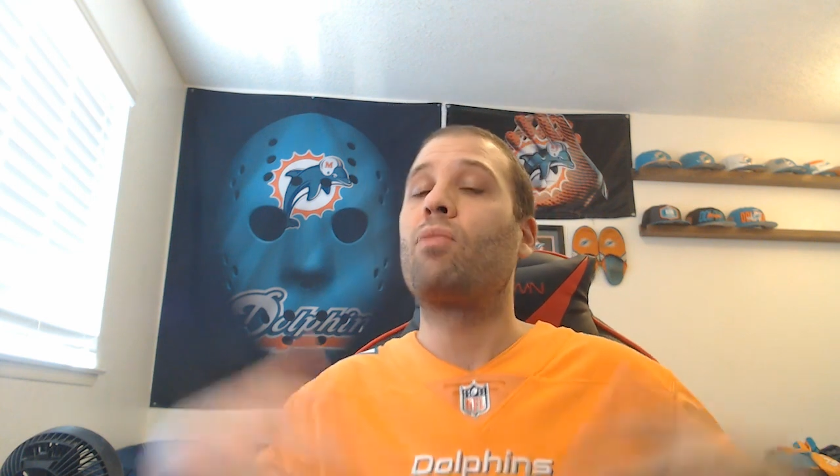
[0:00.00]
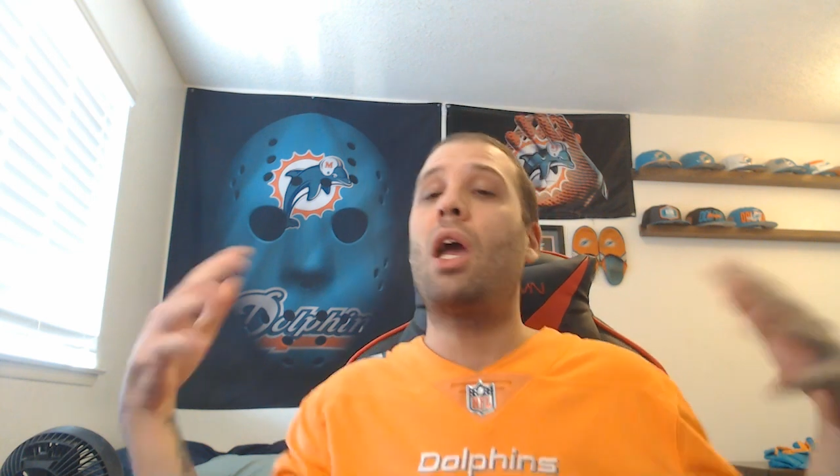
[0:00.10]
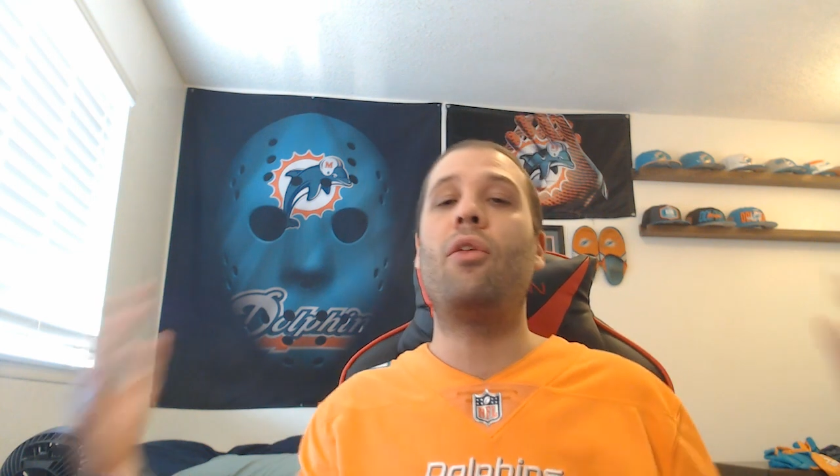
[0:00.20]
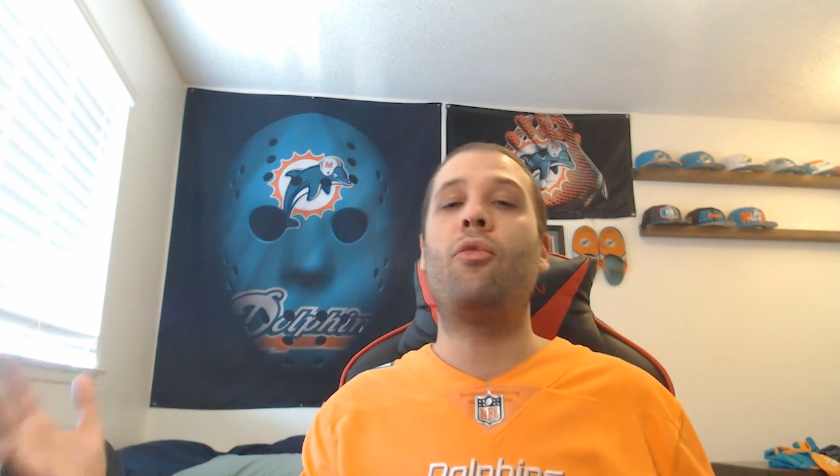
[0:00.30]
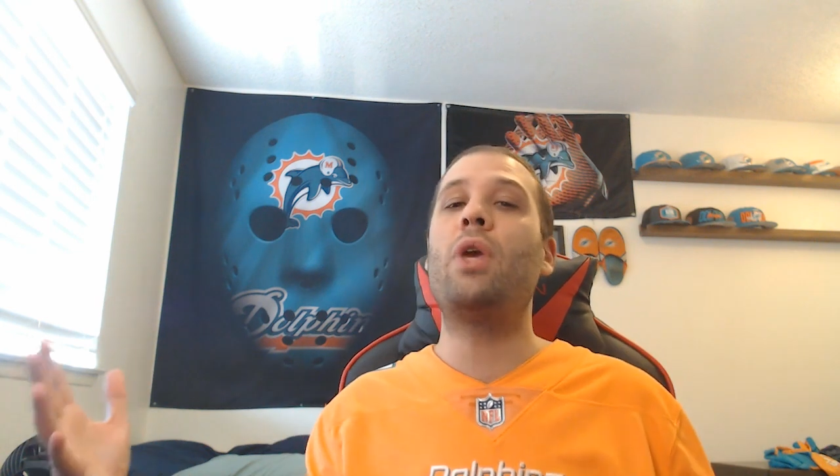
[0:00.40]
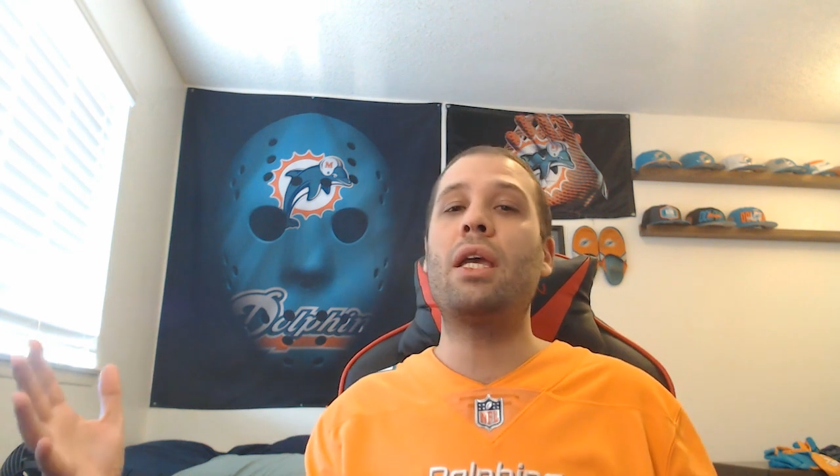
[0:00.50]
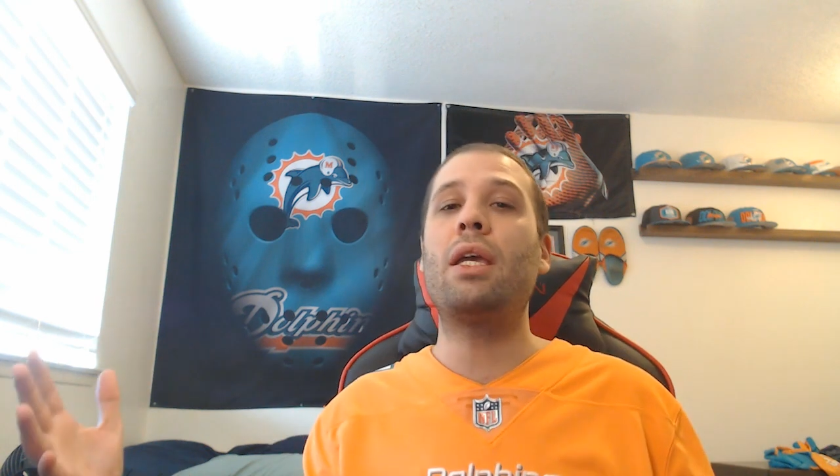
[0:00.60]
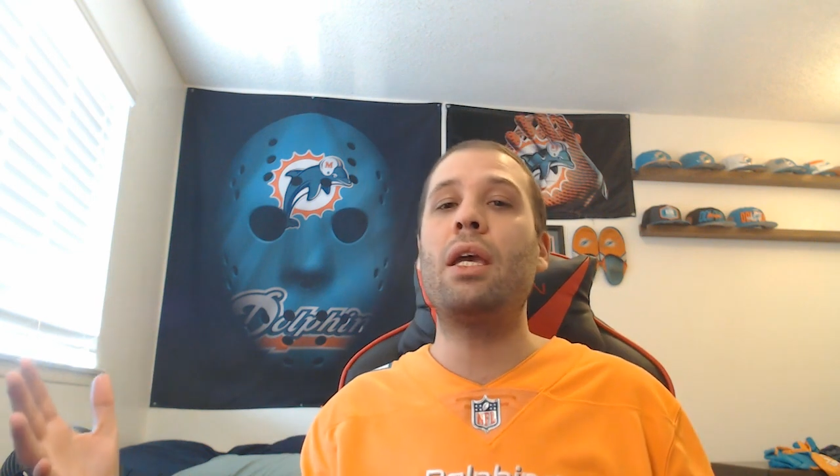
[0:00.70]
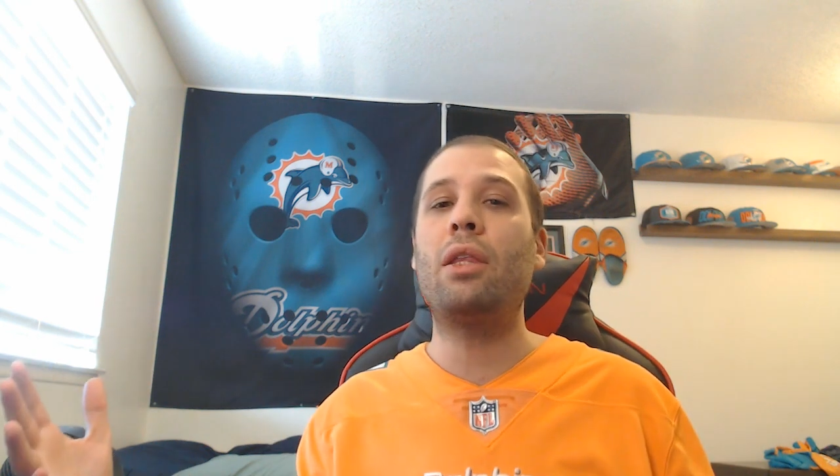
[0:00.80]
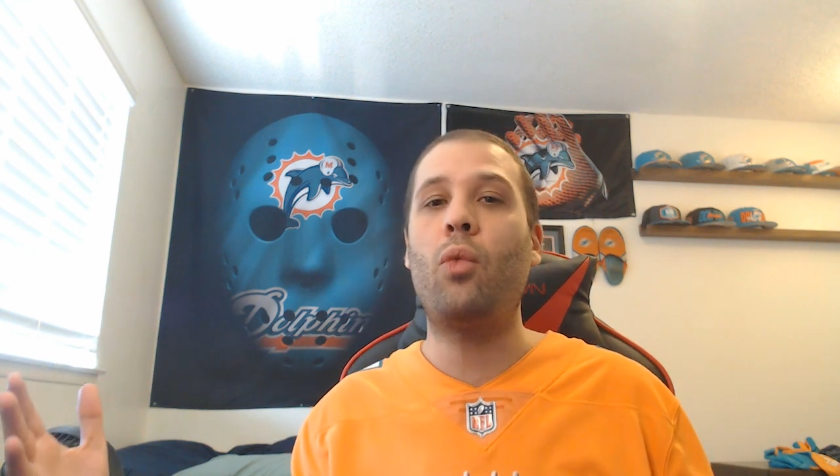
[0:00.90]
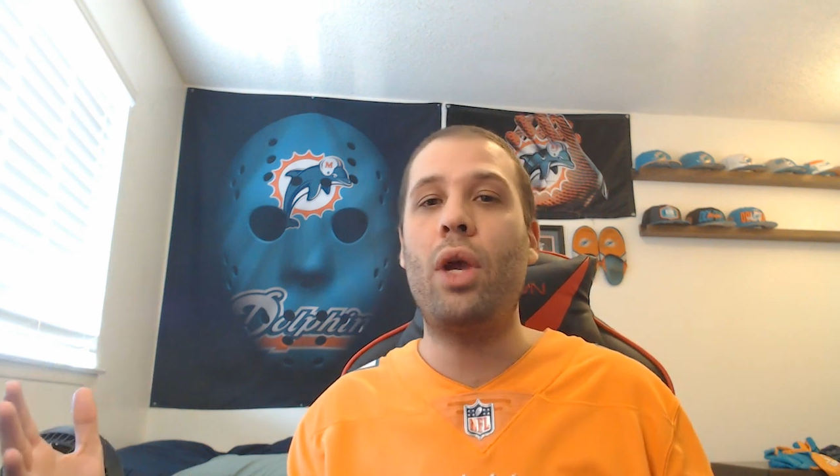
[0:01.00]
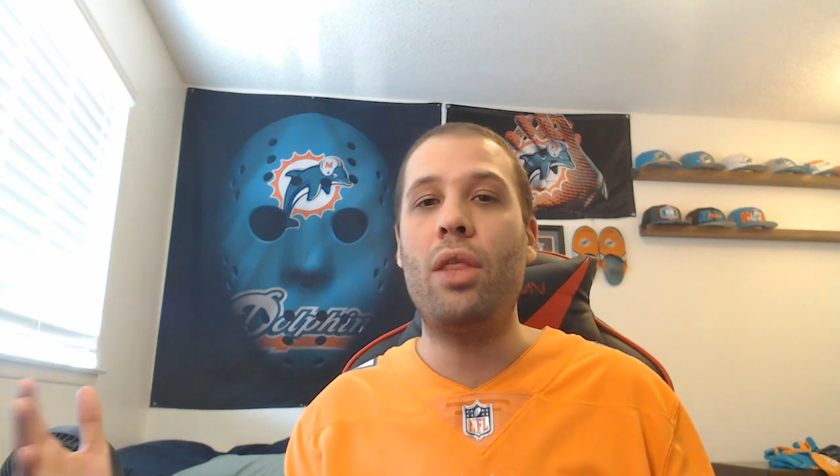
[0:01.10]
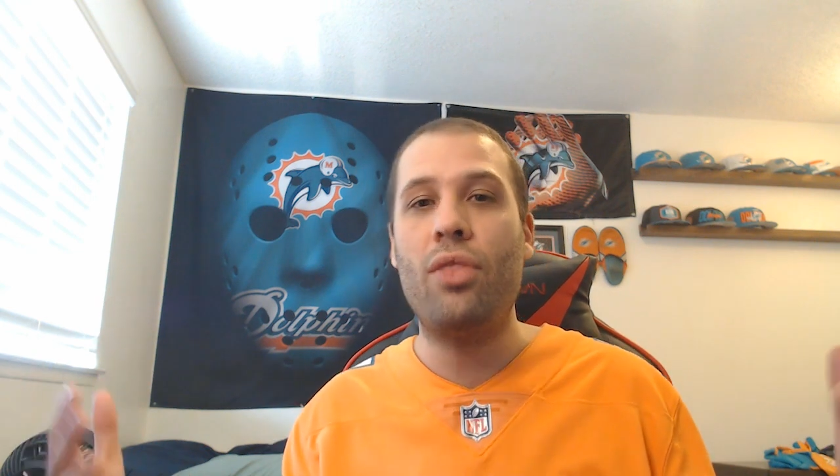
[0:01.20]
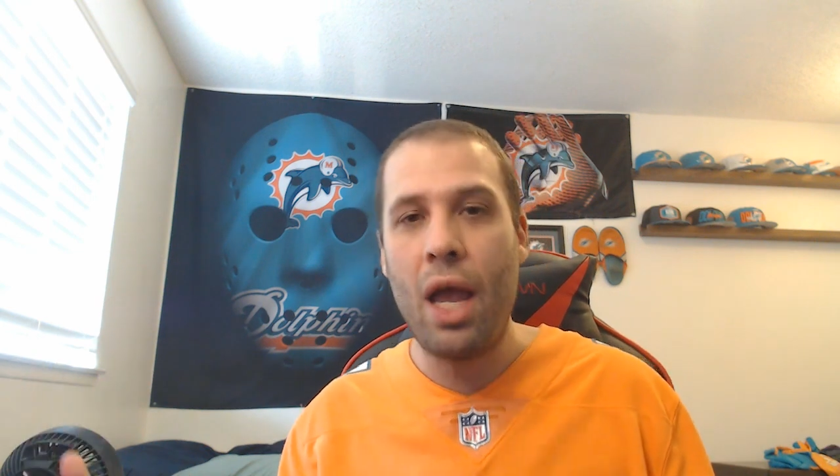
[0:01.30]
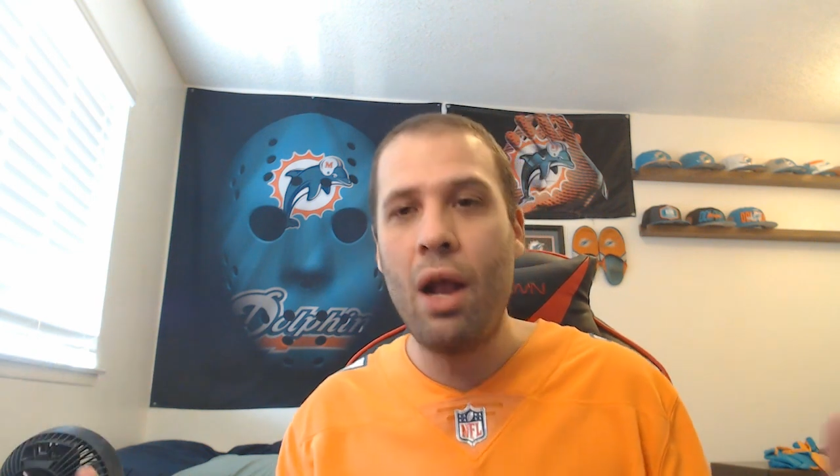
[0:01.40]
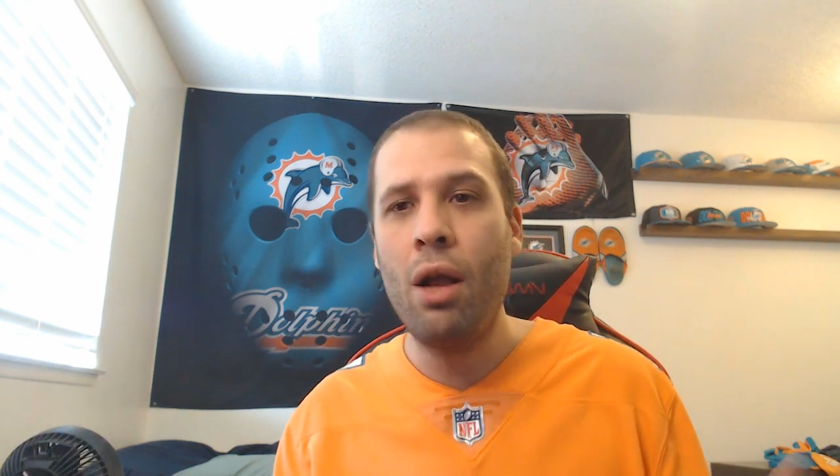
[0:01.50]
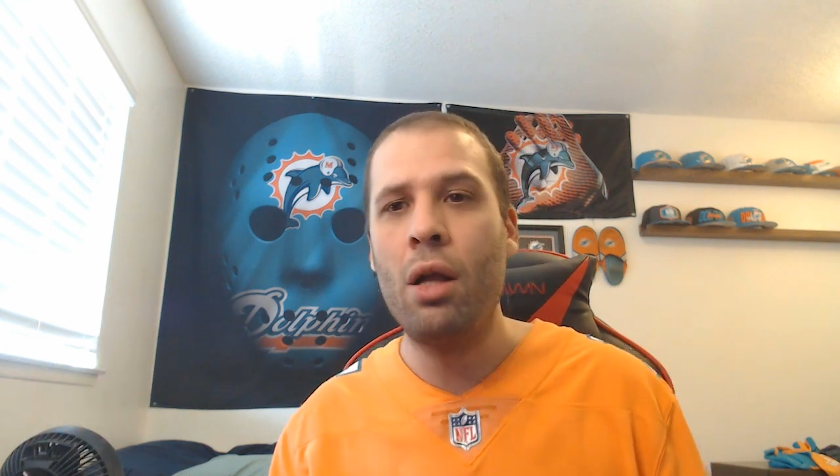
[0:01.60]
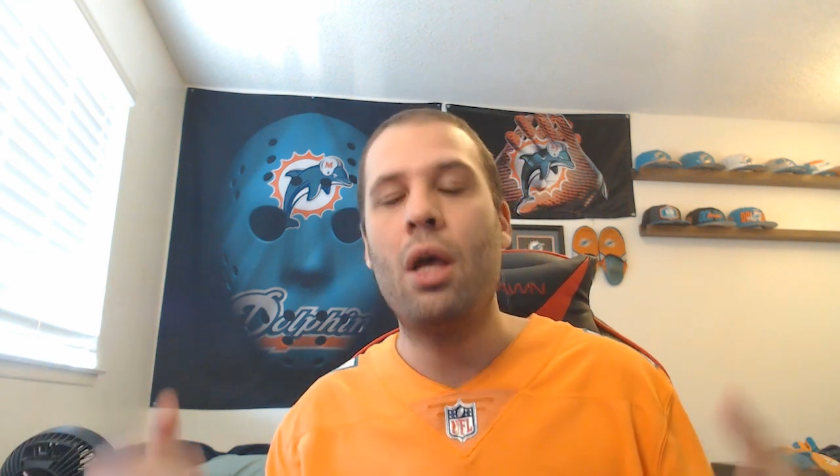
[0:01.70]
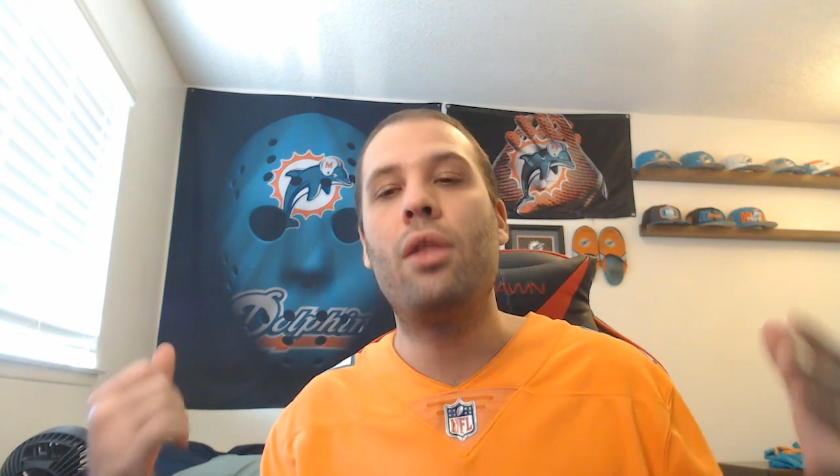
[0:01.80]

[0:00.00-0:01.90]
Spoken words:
And if we can get the win there,